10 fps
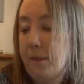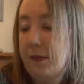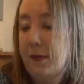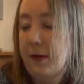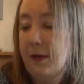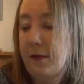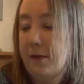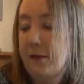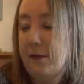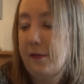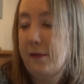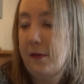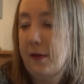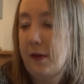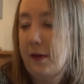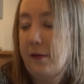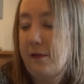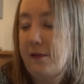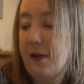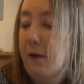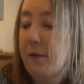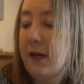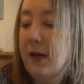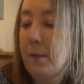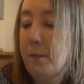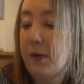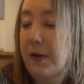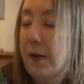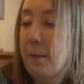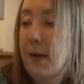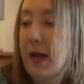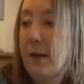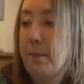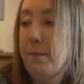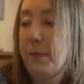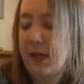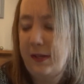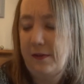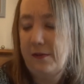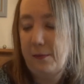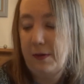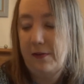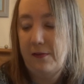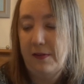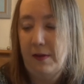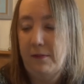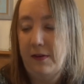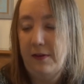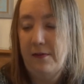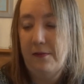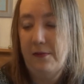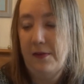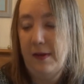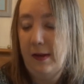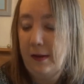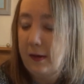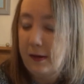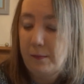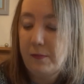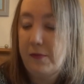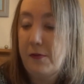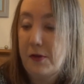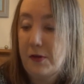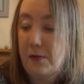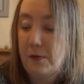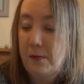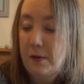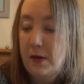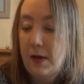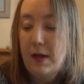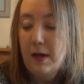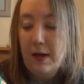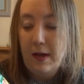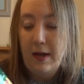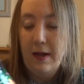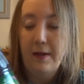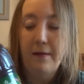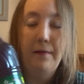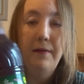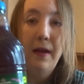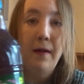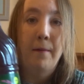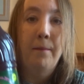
that's cherry, plum and peach, which sounded interesting. It was new, and yeah,